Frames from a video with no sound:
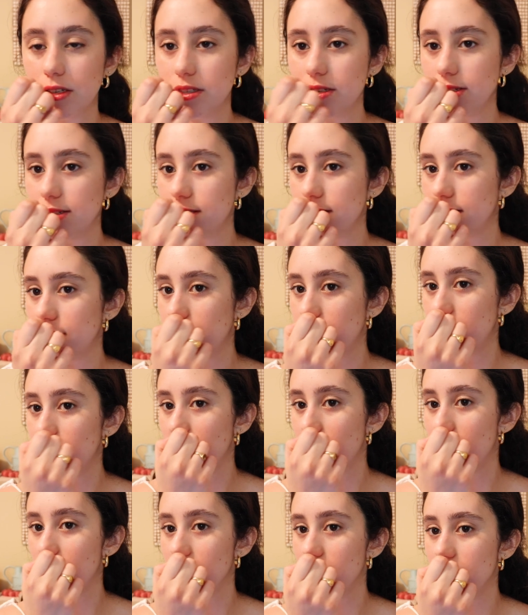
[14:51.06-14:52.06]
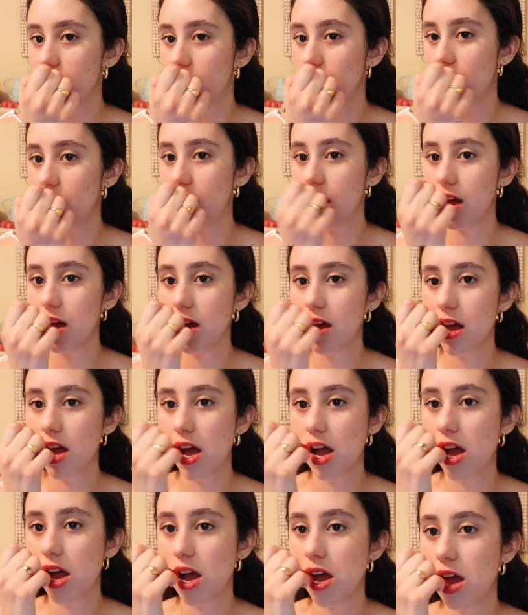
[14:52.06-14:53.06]
Just to have a little
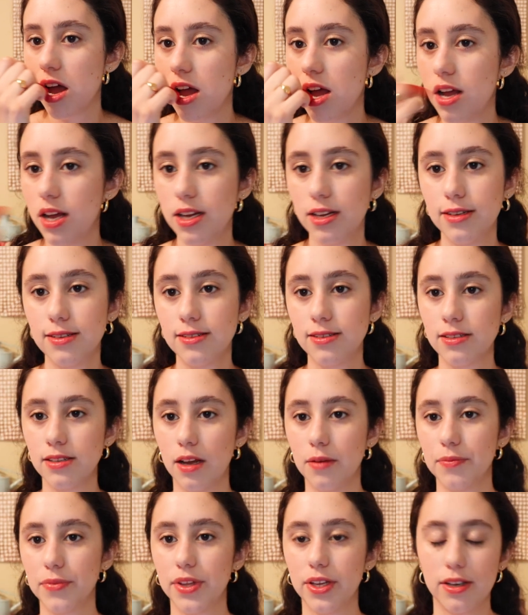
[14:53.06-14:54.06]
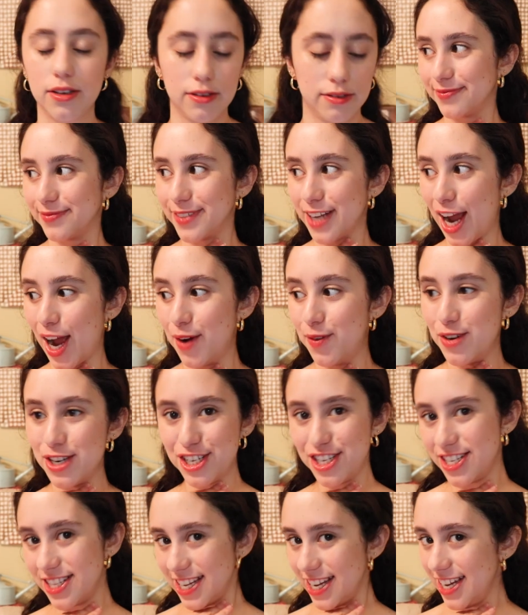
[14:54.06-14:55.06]
something.
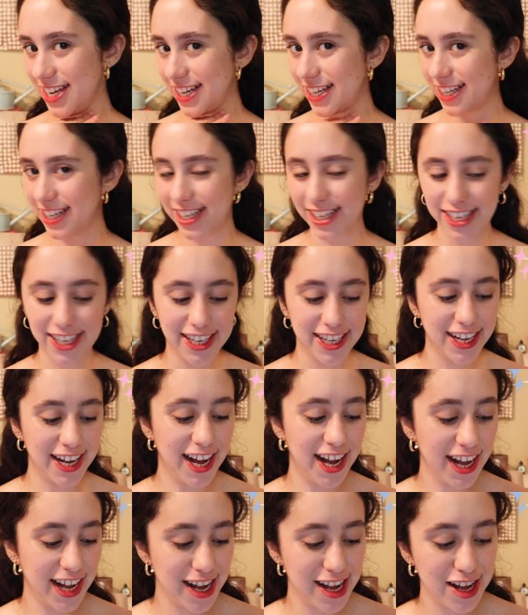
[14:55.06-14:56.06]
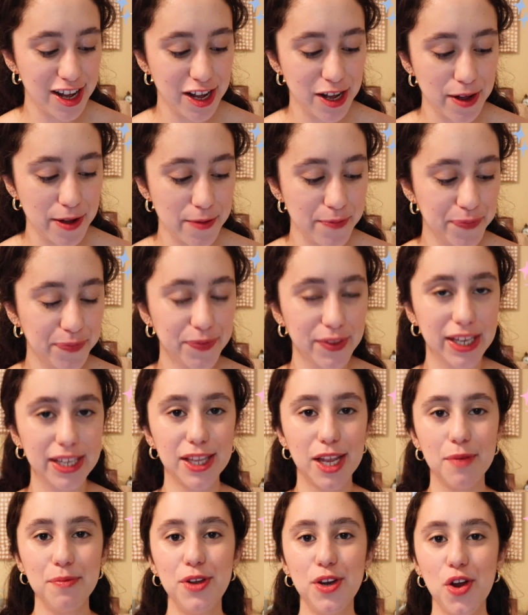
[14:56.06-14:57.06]
What'd you think? Um,
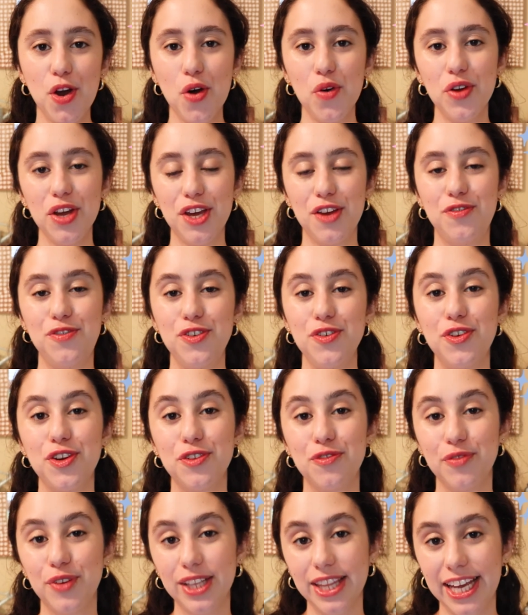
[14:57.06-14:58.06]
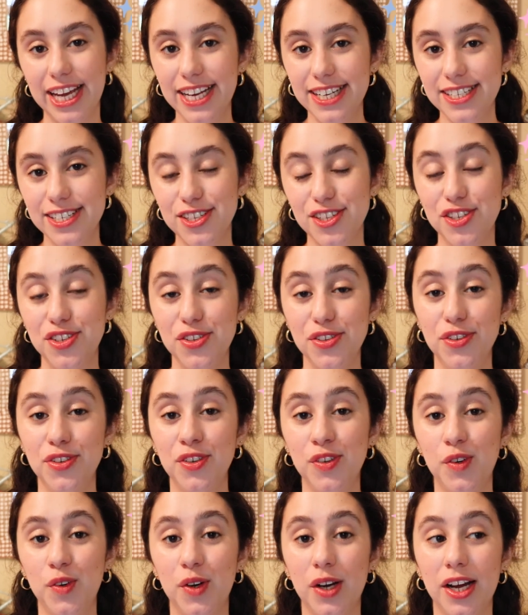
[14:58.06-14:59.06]
let me know if you can relate
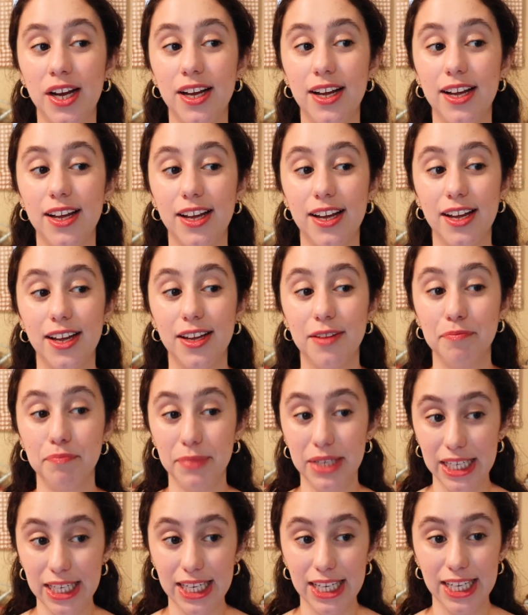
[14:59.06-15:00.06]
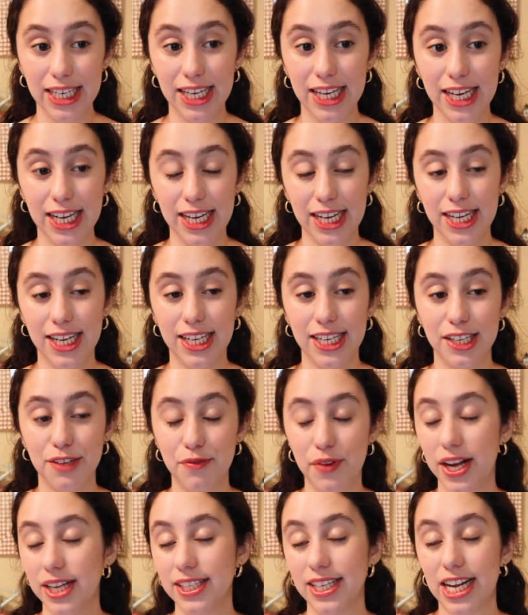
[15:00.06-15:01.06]
to me and the
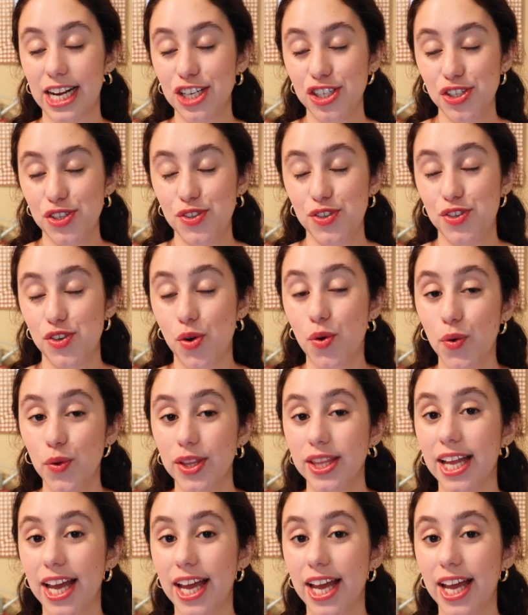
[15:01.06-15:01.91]
fact that I just don't